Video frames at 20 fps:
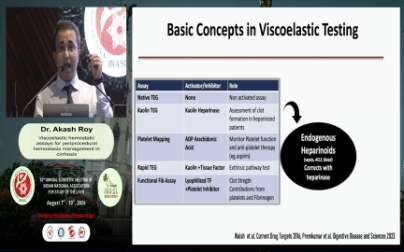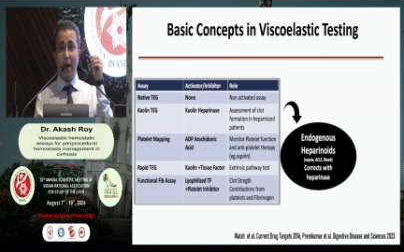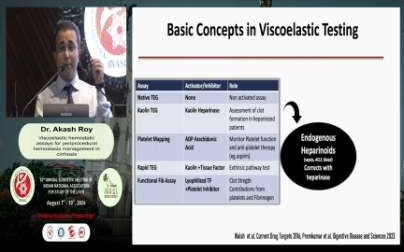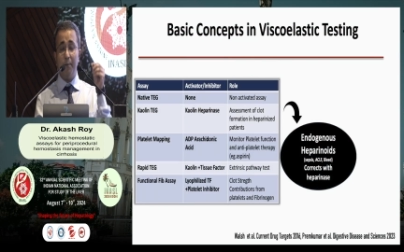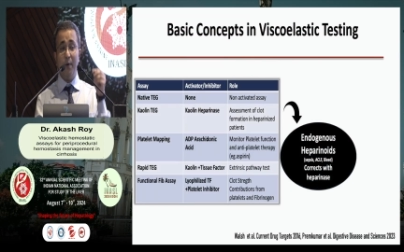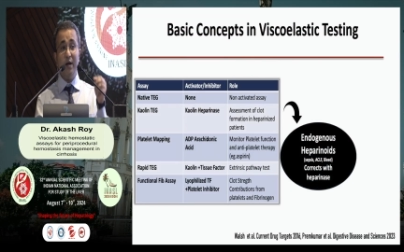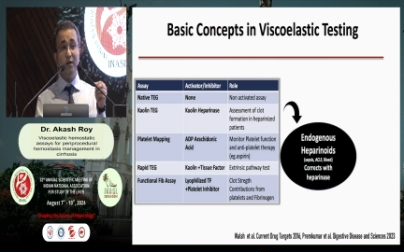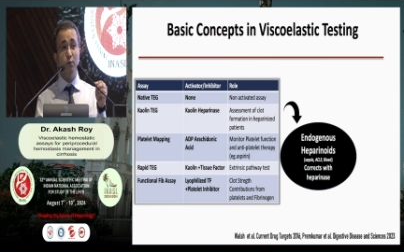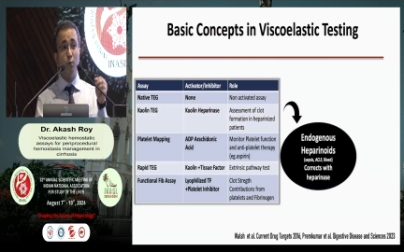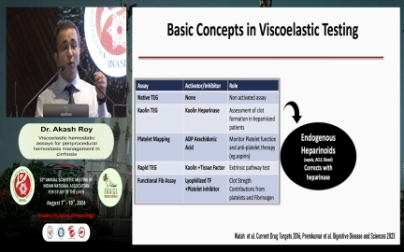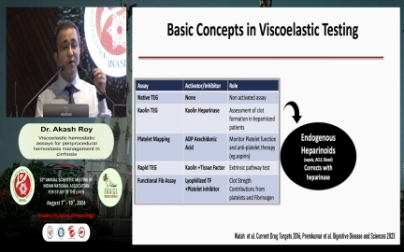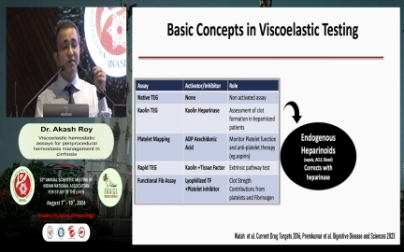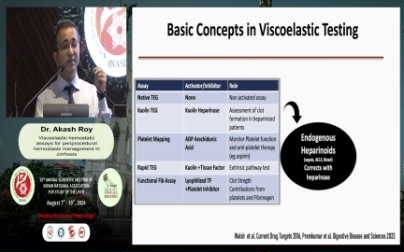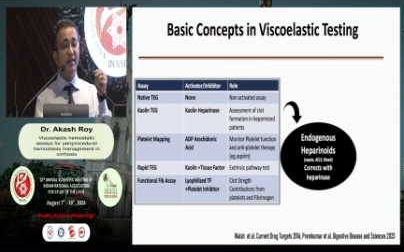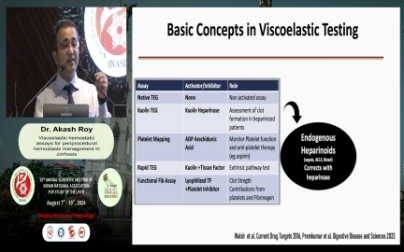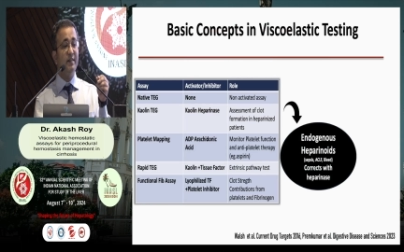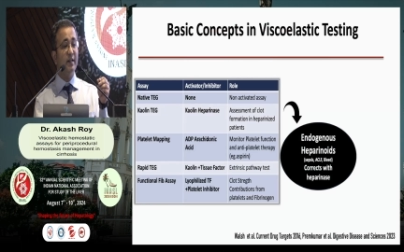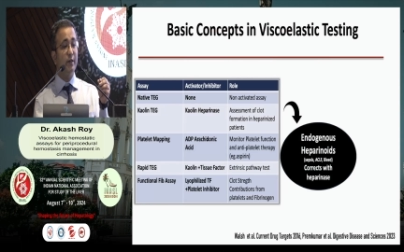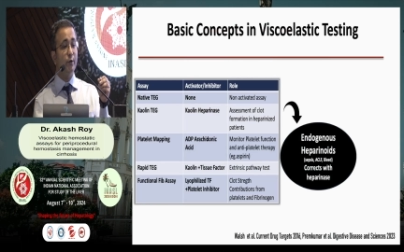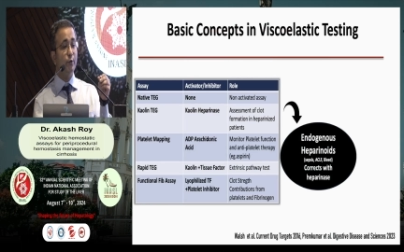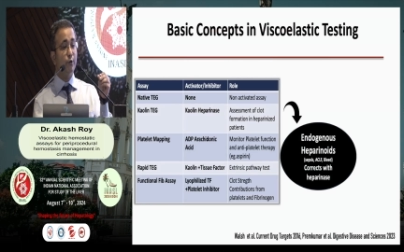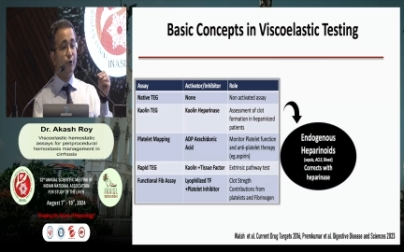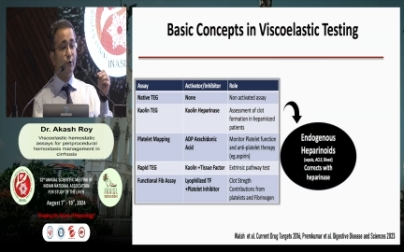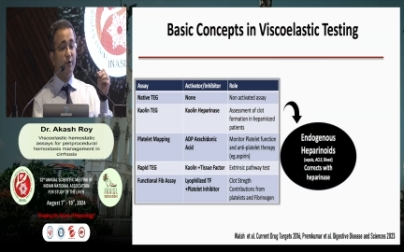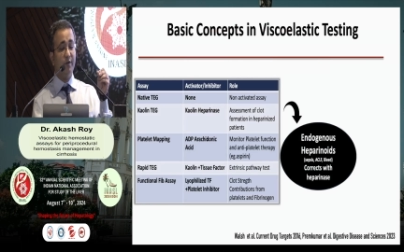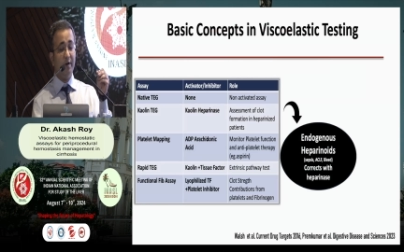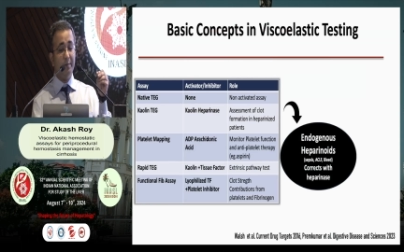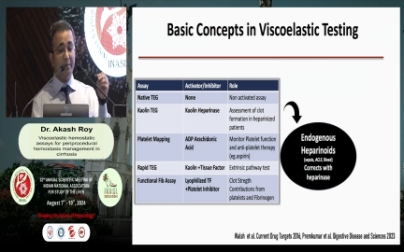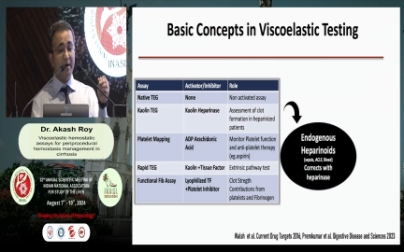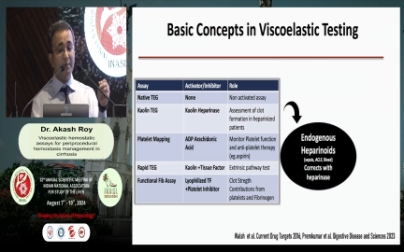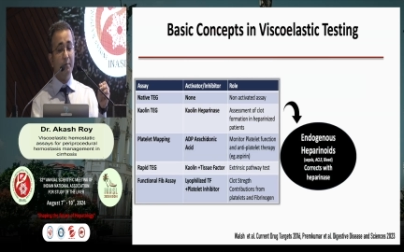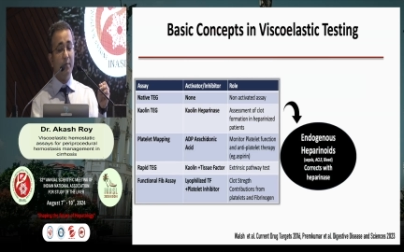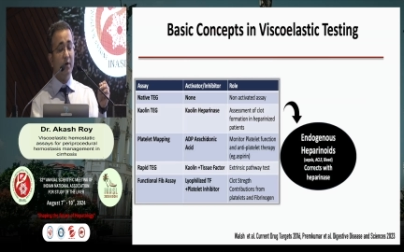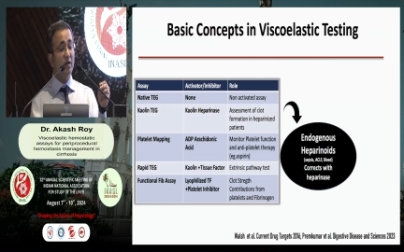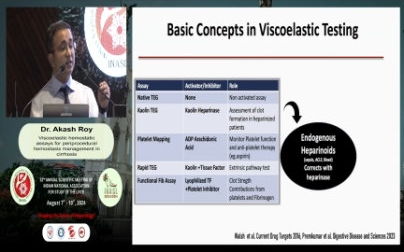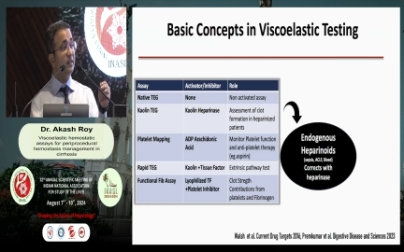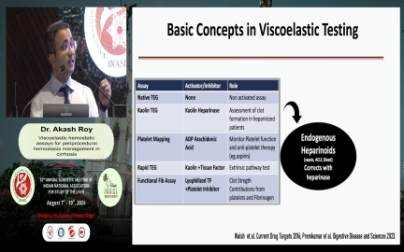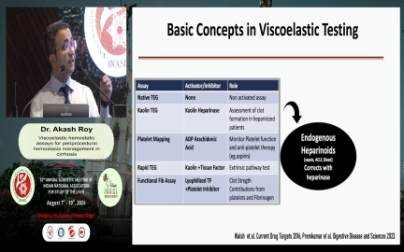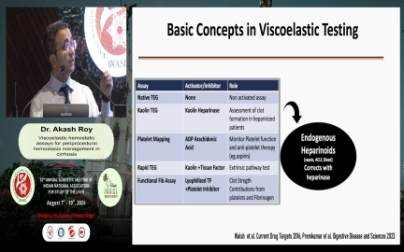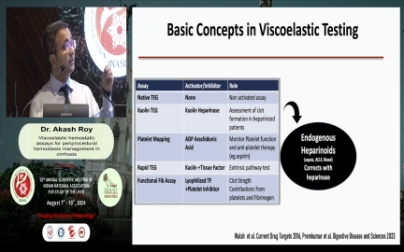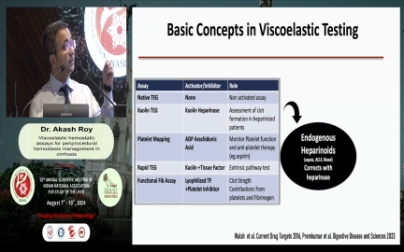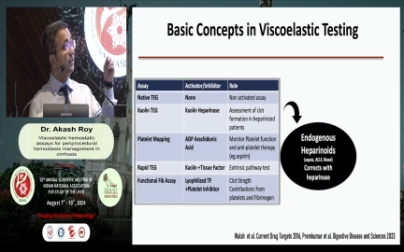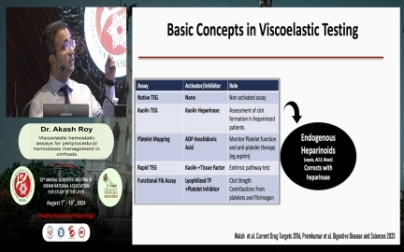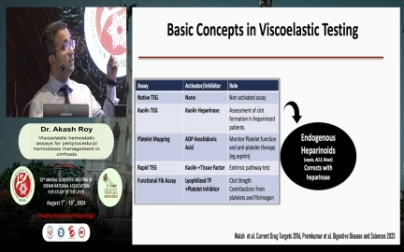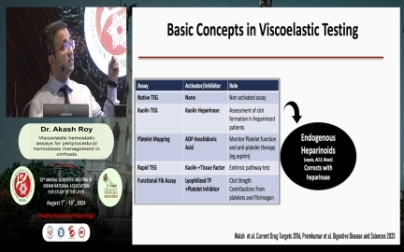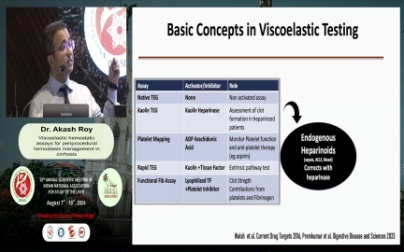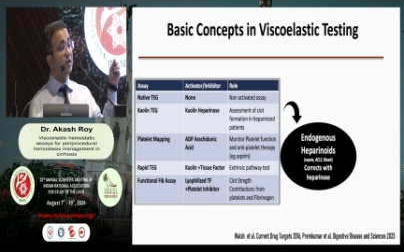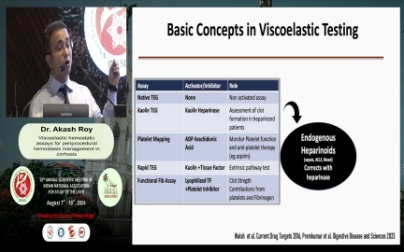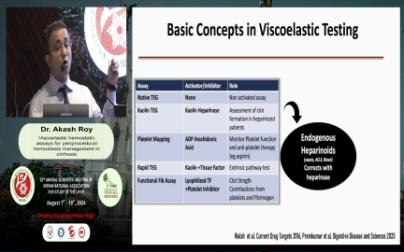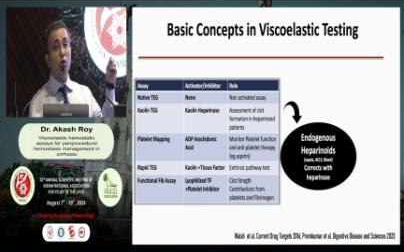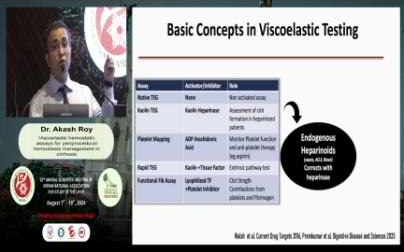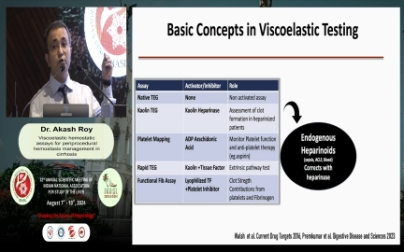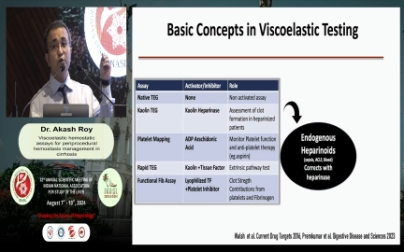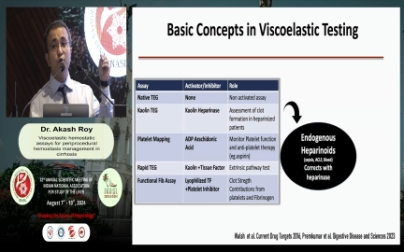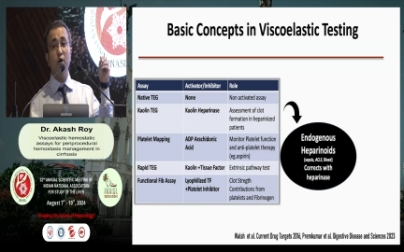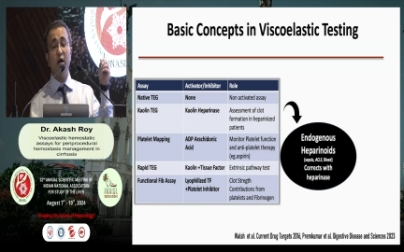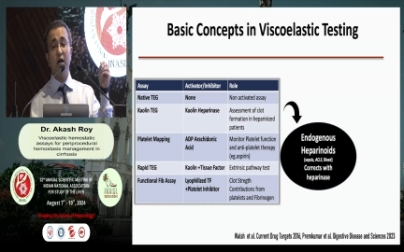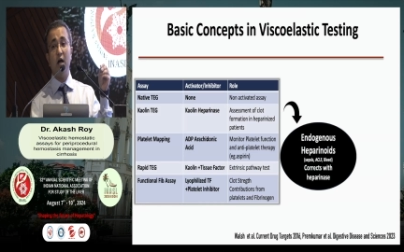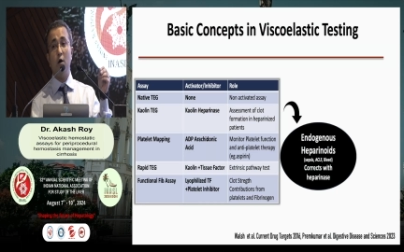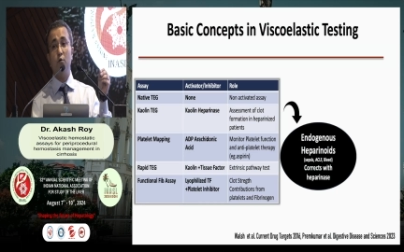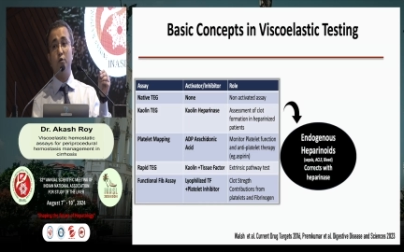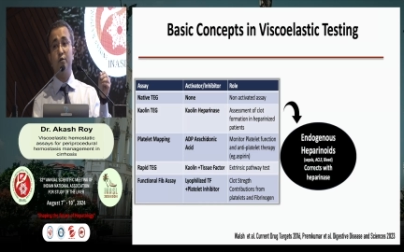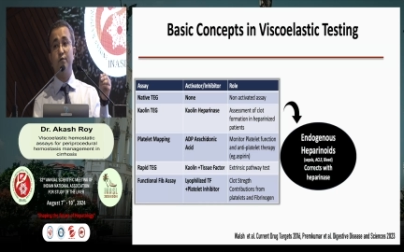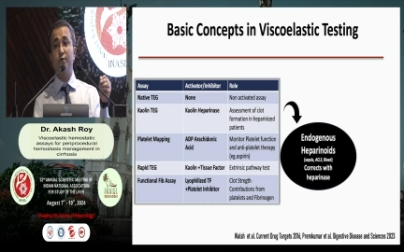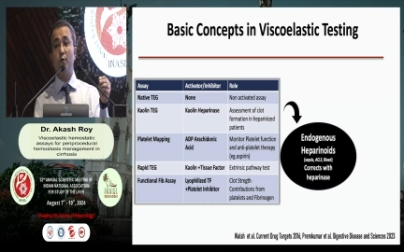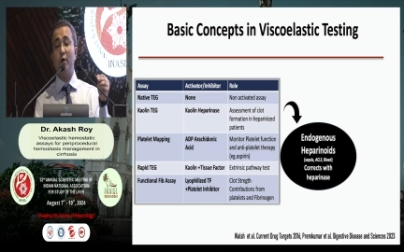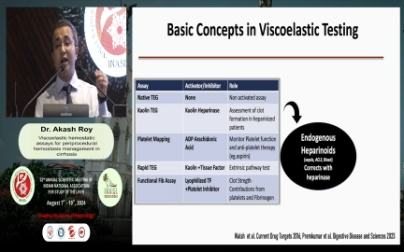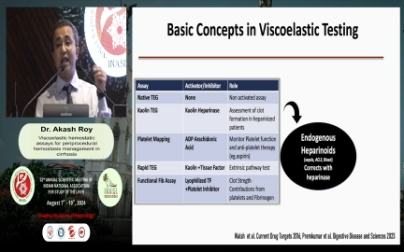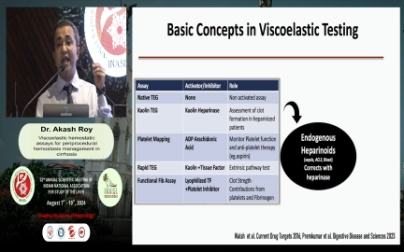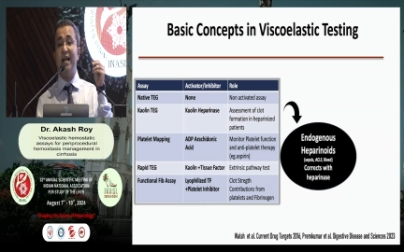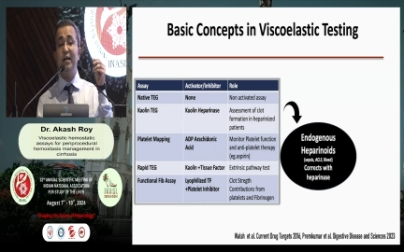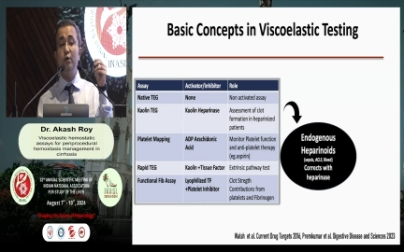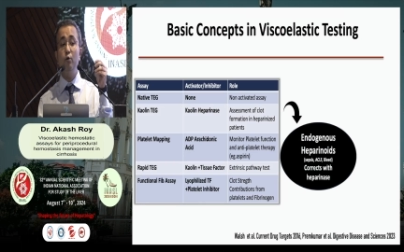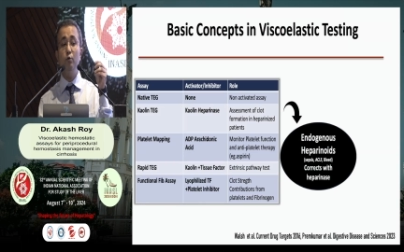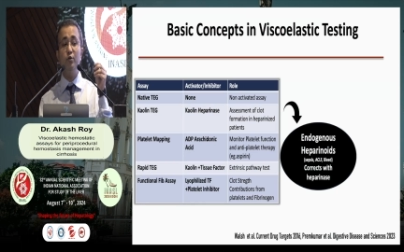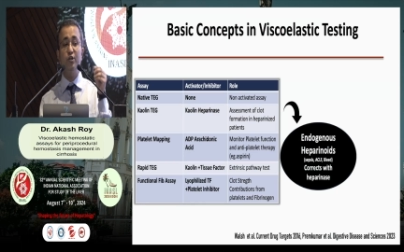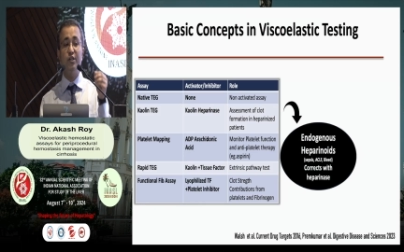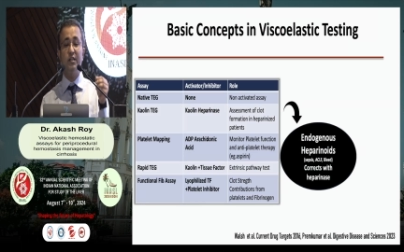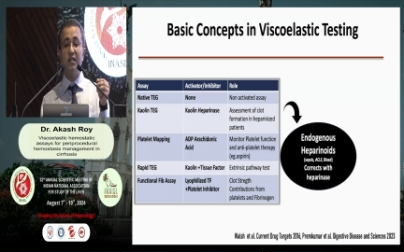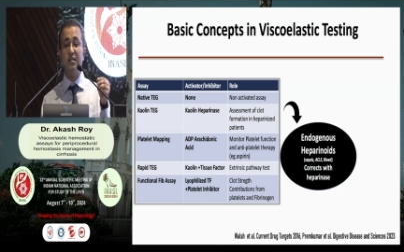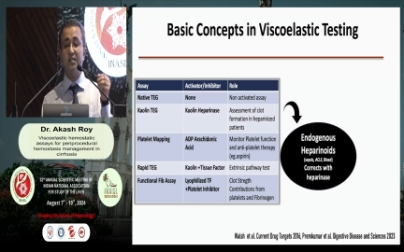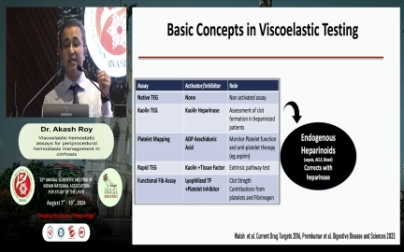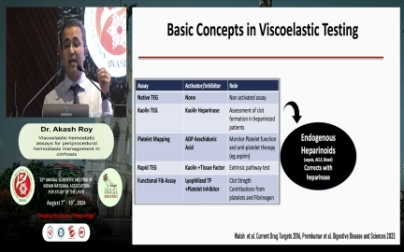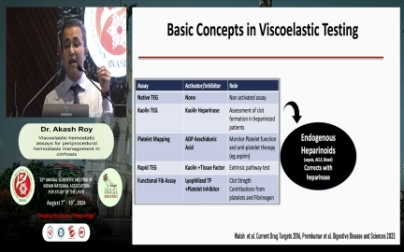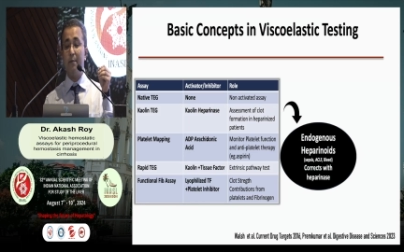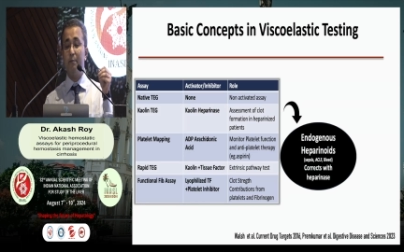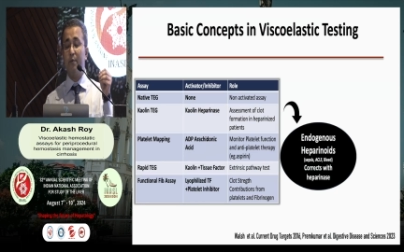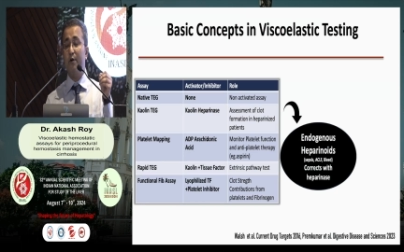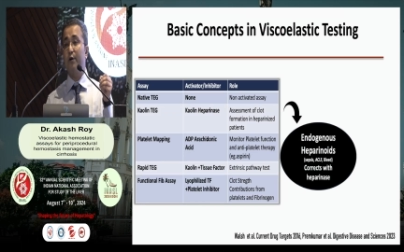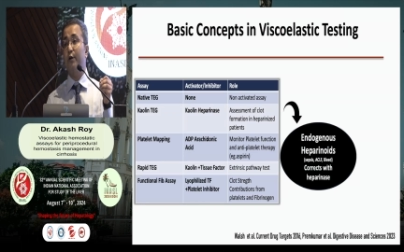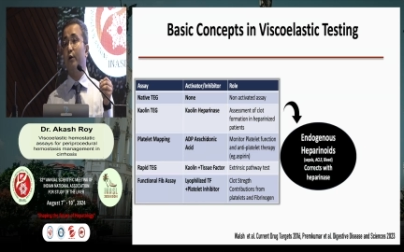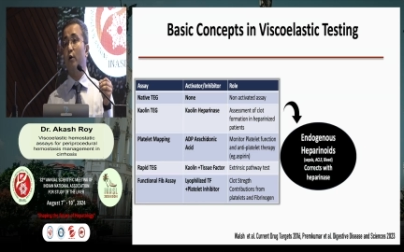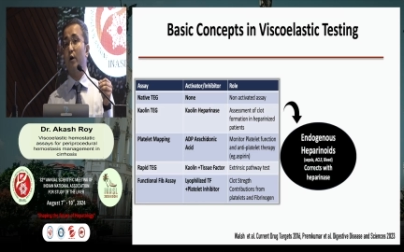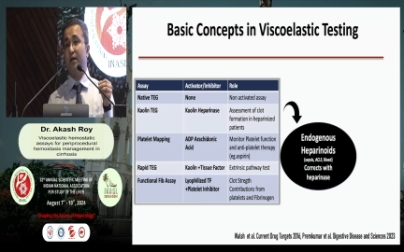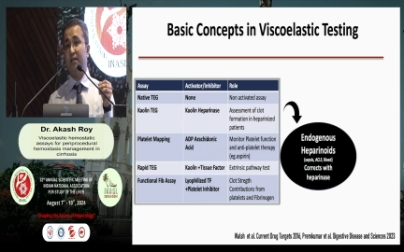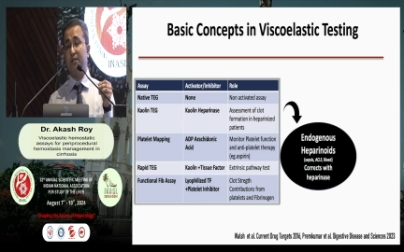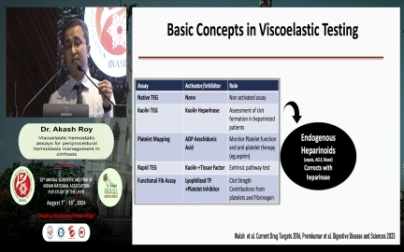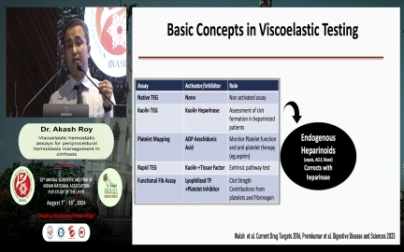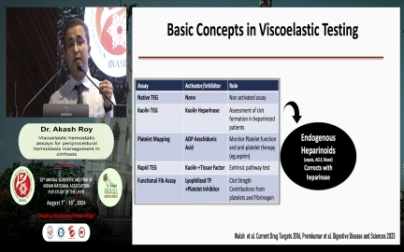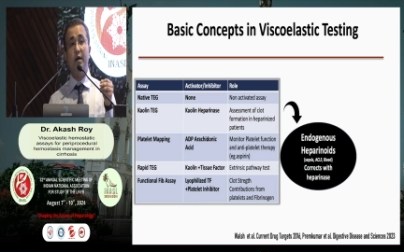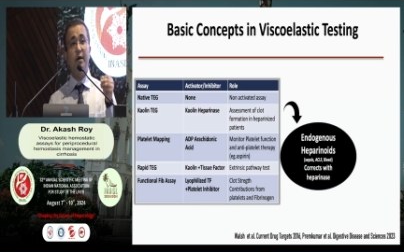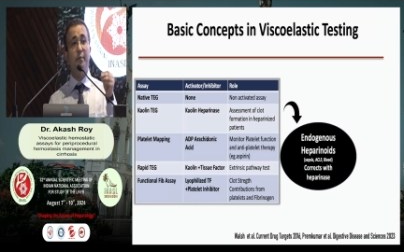But one thing that you should remember, that this also accounts for endogenous heparinoids.